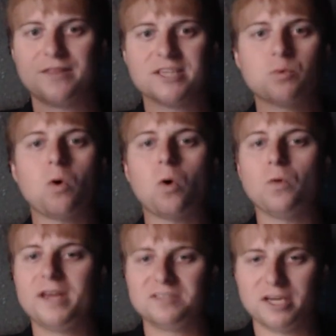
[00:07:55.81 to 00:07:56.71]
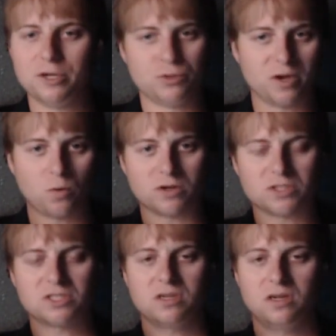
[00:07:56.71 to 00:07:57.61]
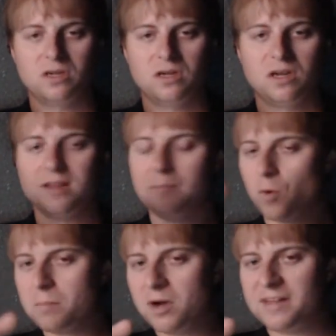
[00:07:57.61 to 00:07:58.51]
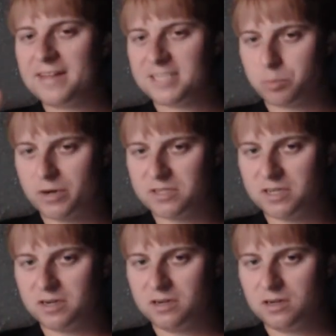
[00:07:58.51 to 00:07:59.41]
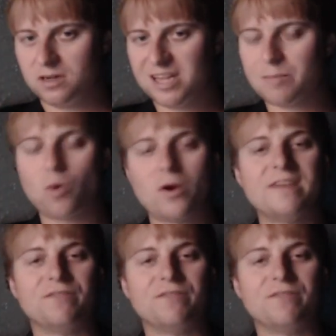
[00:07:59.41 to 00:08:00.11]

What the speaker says: this will only continue to get worse. The more money that is printed, the more